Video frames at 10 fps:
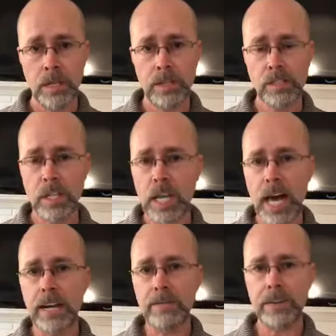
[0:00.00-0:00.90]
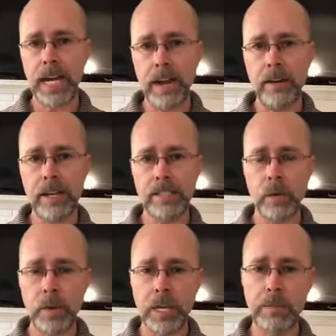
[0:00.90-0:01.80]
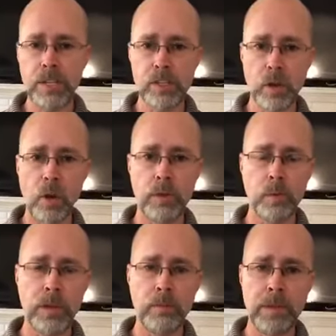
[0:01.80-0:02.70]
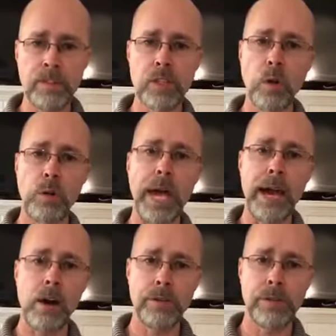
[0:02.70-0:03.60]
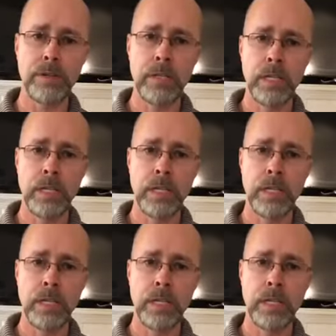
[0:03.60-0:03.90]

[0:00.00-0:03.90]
There's a lot of different areas that we can be sold, we've been sold out